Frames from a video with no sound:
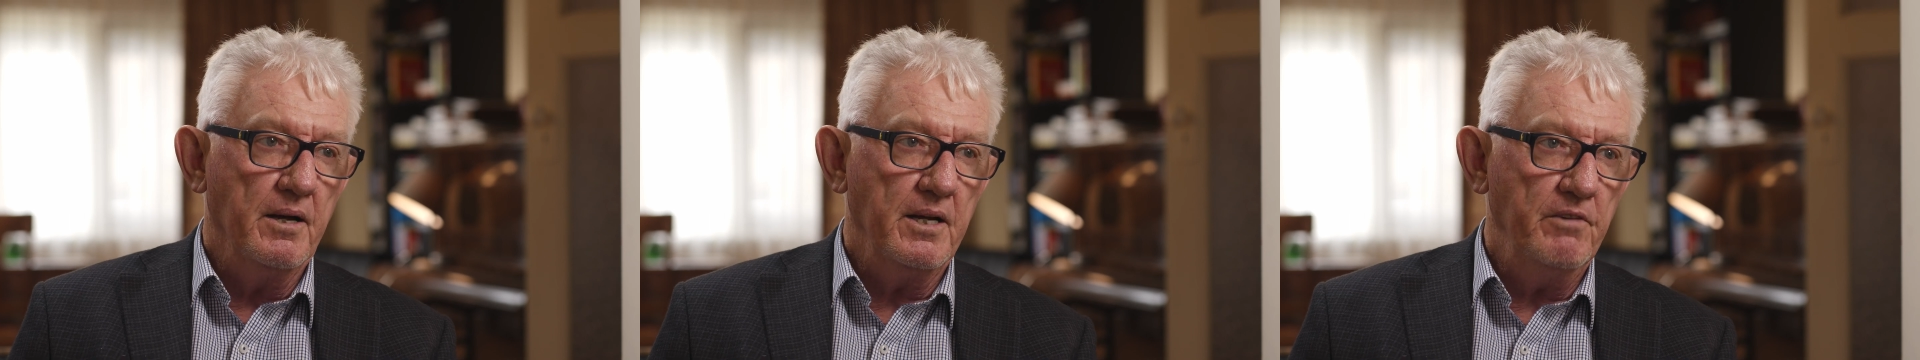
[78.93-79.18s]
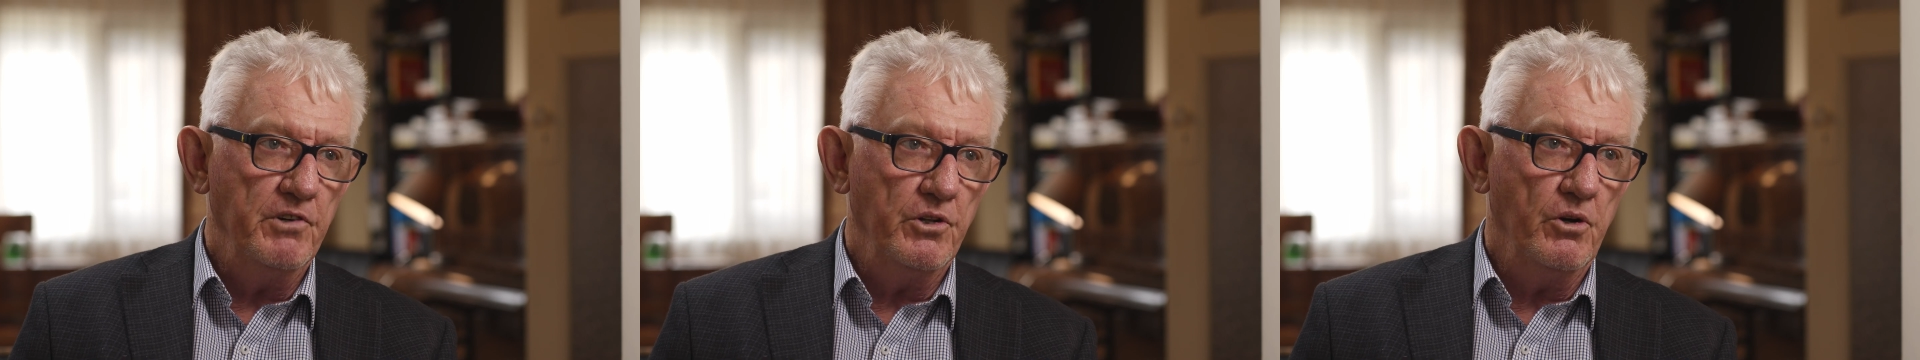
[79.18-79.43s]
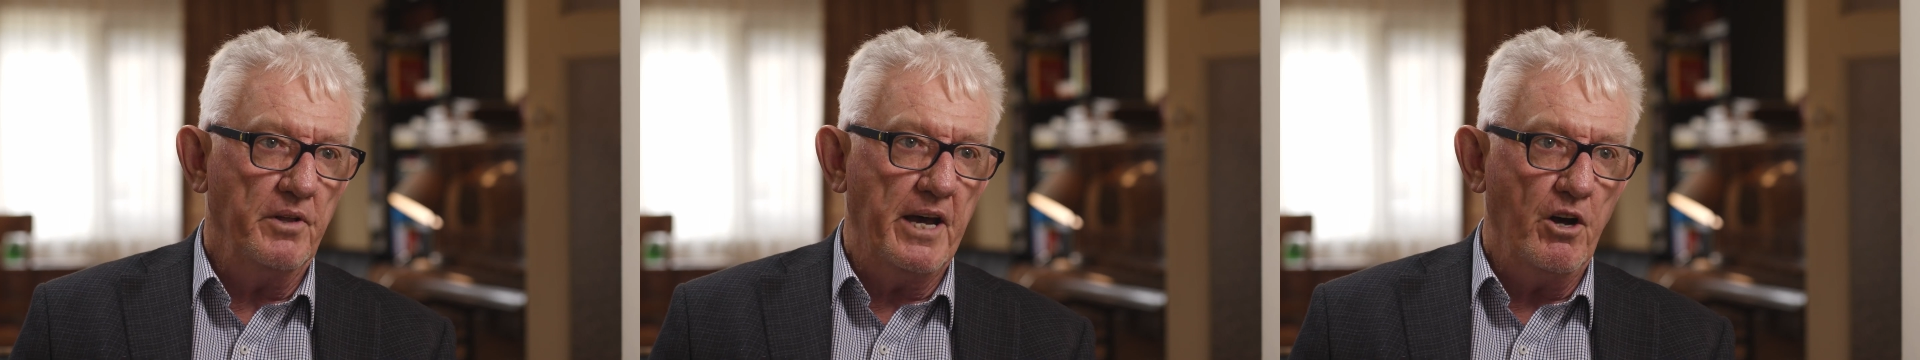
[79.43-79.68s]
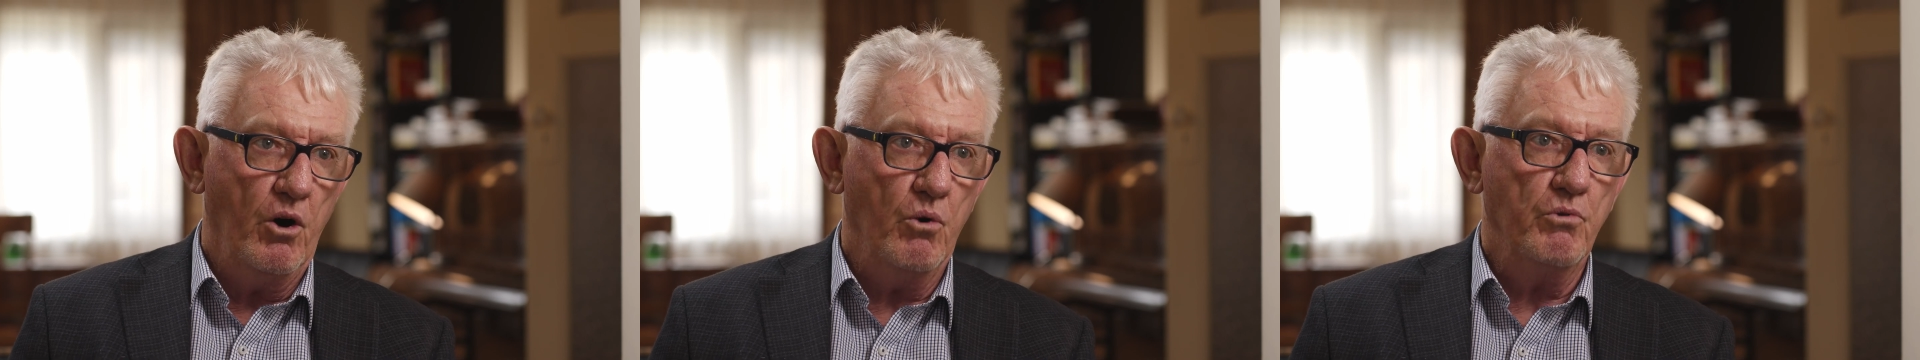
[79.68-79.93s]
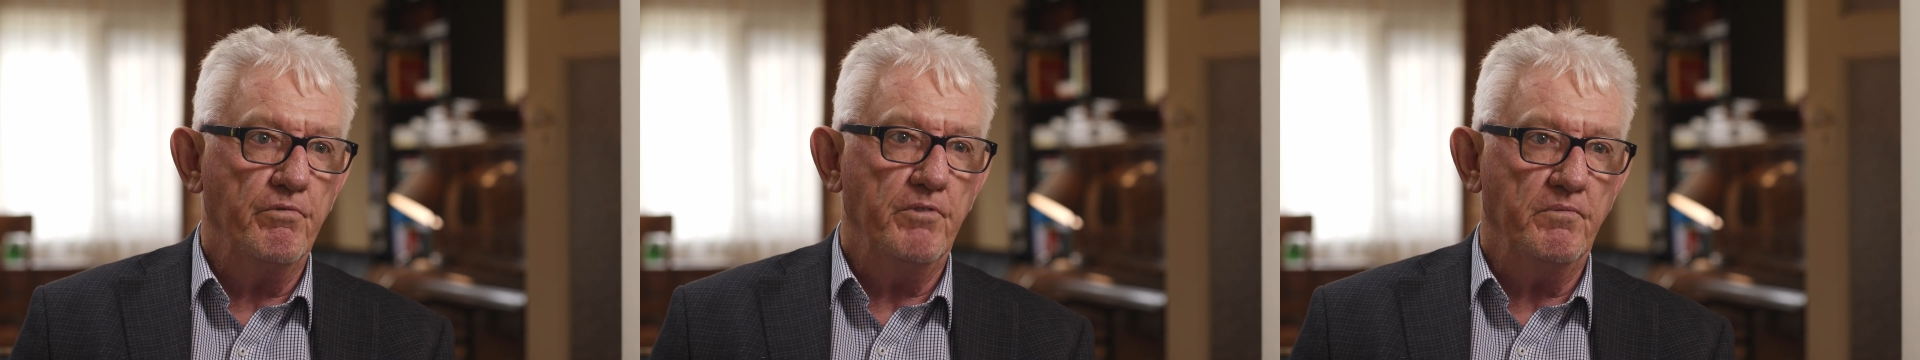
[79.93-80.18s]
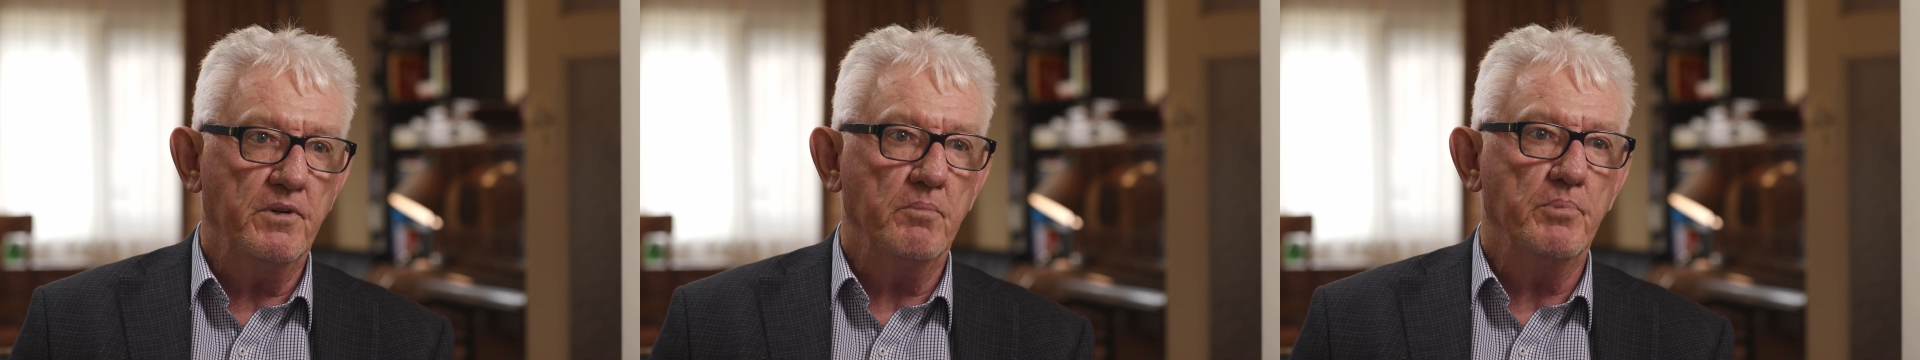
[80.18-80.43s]
even though they hold
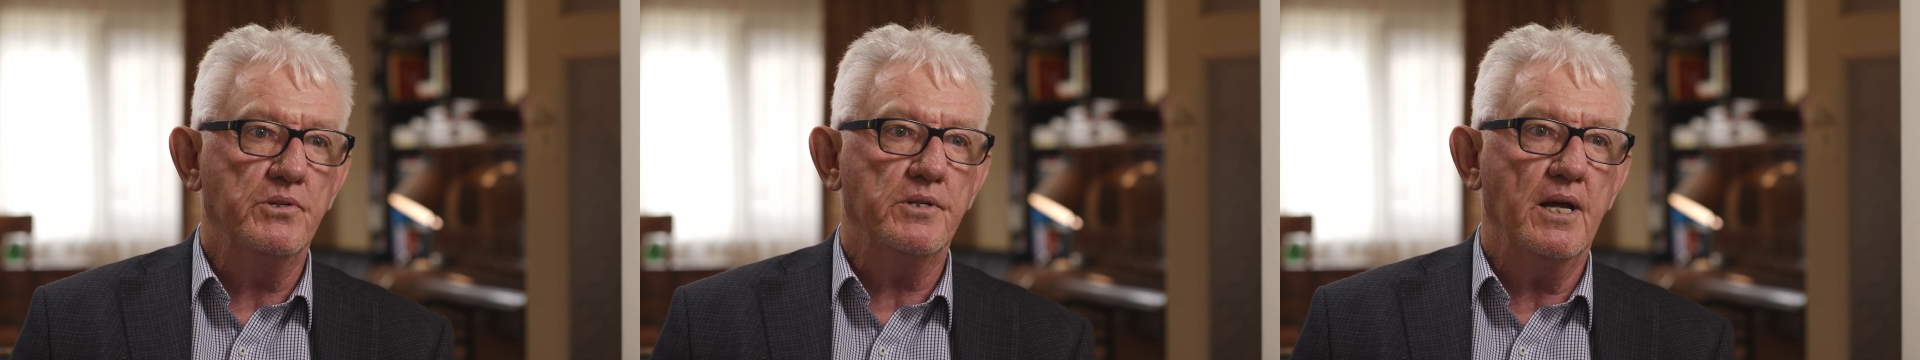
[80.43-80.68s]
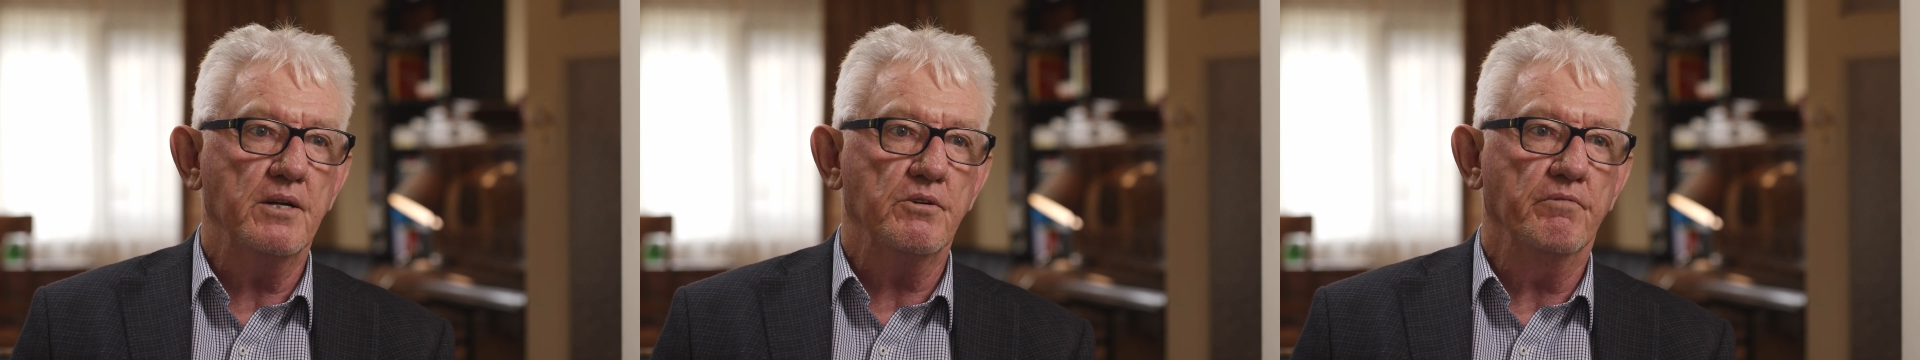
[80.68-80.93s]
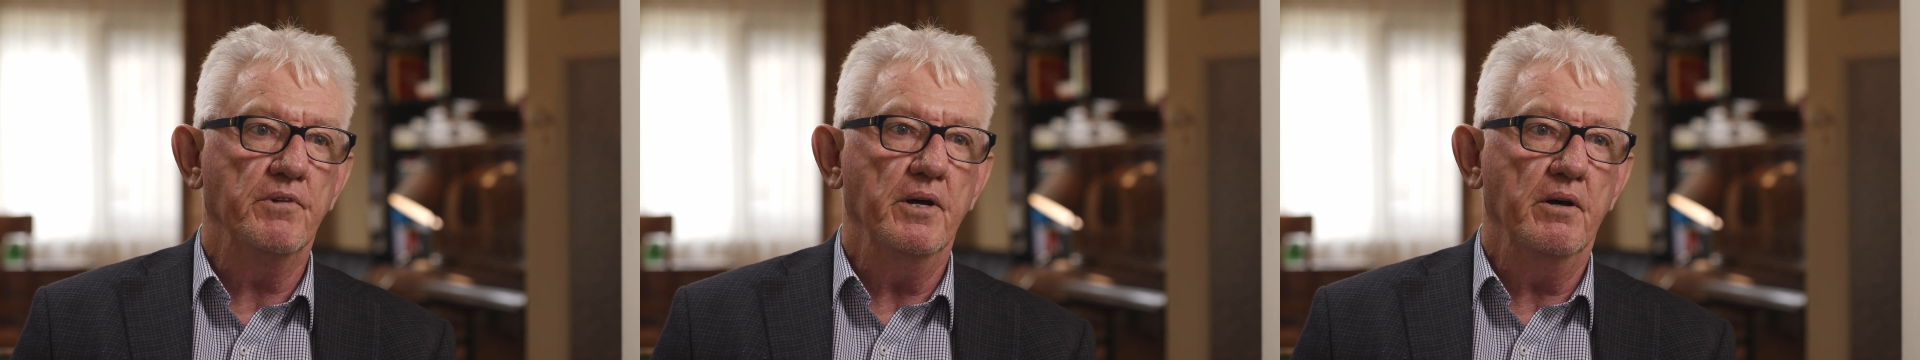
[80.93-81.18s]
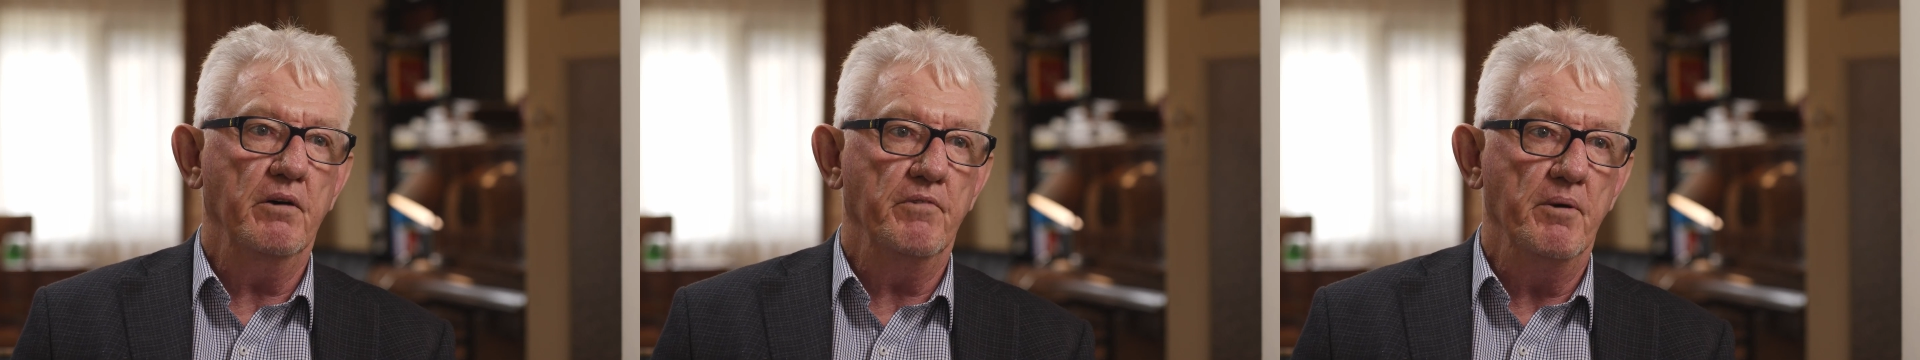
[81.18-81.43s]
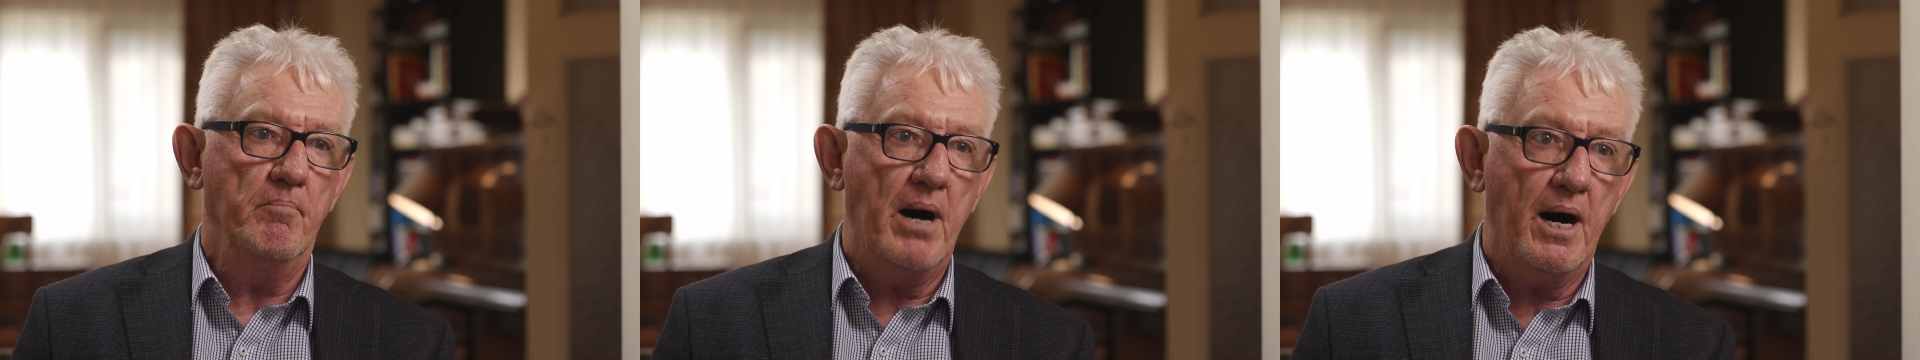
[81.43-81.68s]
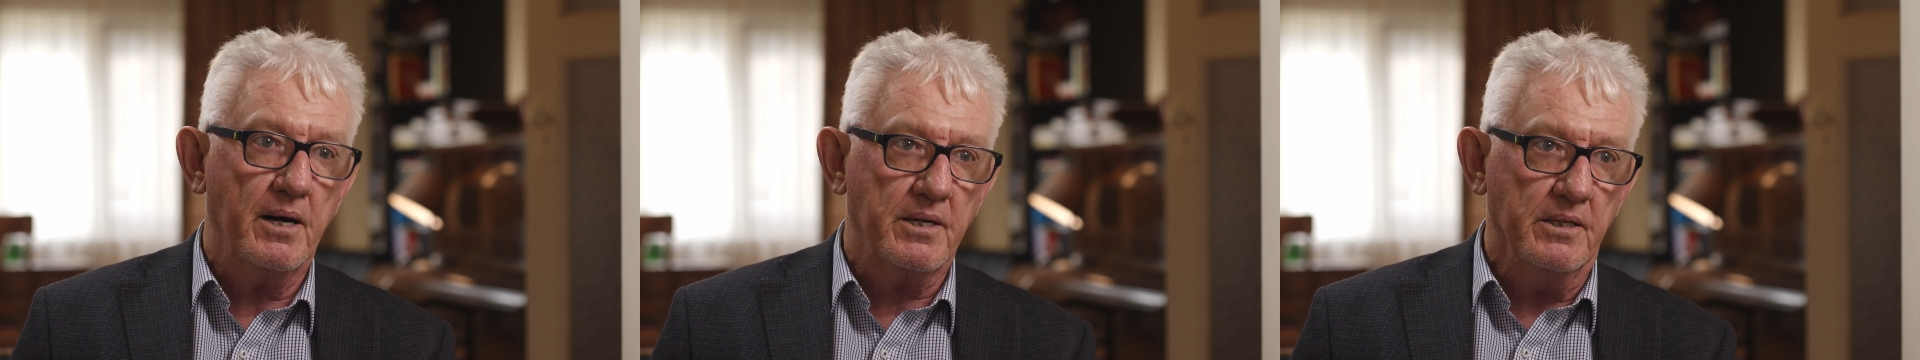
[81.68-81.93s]
50% of the
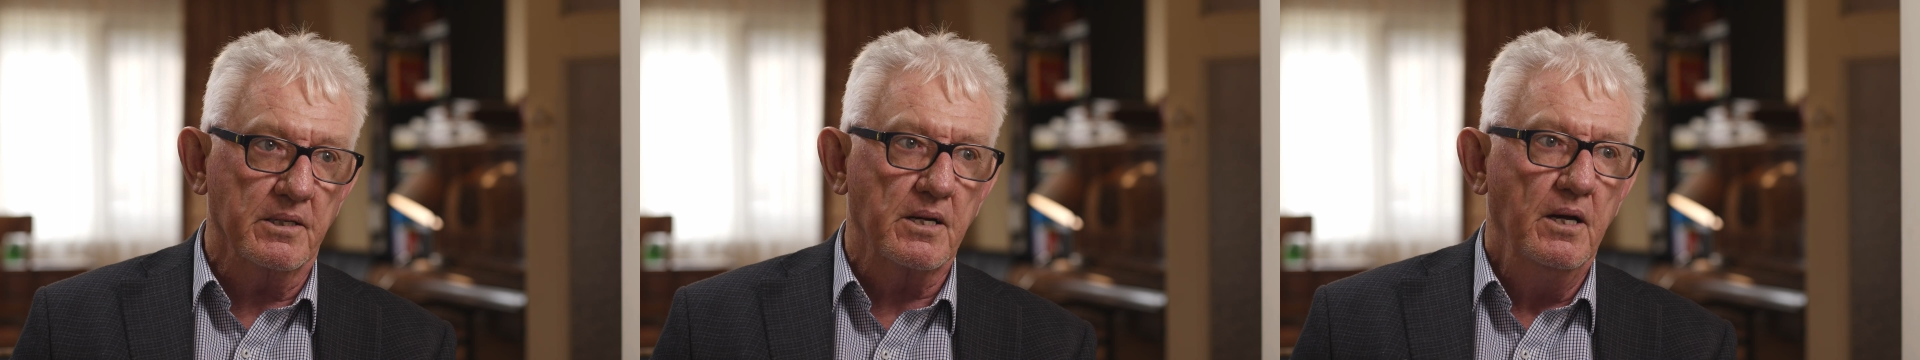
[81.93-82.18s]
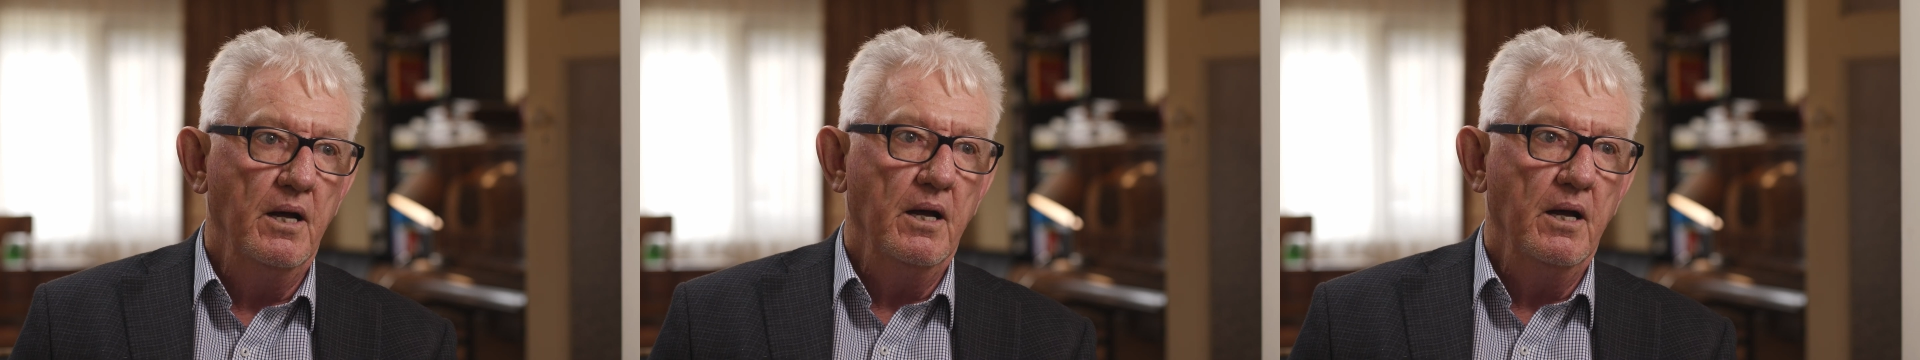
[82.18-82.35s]
market,